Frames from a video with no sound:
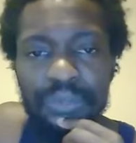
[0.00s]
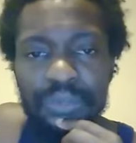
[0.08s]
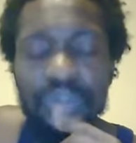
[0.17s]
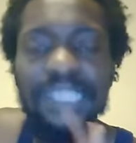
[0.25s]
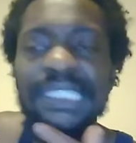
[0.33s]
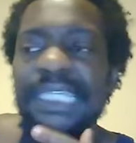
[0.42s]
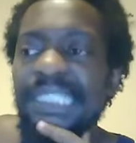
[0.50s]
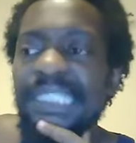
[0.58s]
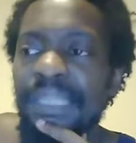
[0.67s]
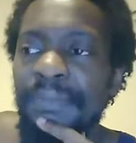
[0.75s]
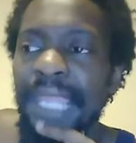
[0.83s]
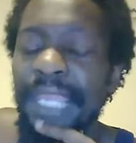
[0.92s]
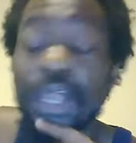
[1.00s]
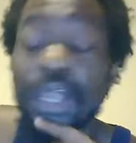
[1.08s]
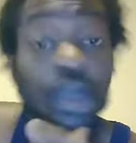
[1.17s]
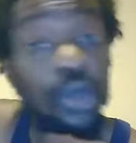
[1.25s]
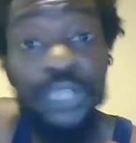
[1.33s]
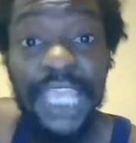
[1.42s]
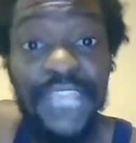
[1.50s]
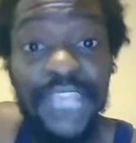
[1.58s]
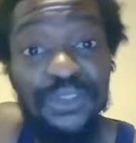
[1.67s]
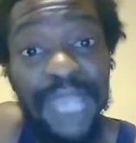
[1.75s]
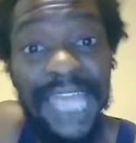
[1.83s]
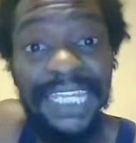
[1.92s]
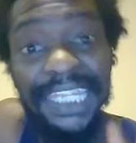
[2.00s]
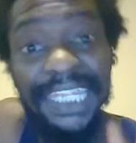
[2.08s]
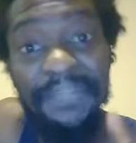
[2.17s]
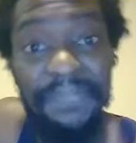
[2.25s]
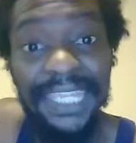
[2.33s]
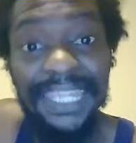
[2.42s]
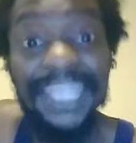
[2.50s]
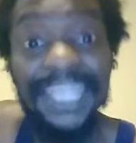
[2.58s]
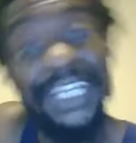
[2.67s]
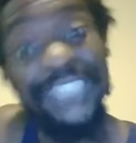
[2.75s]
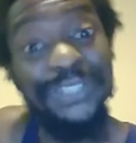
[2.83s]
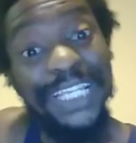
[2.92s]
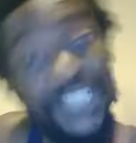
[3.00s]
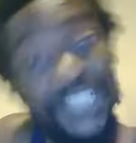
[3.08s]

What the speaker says: You can say something like, oh yeah, you got to eat meat because you need your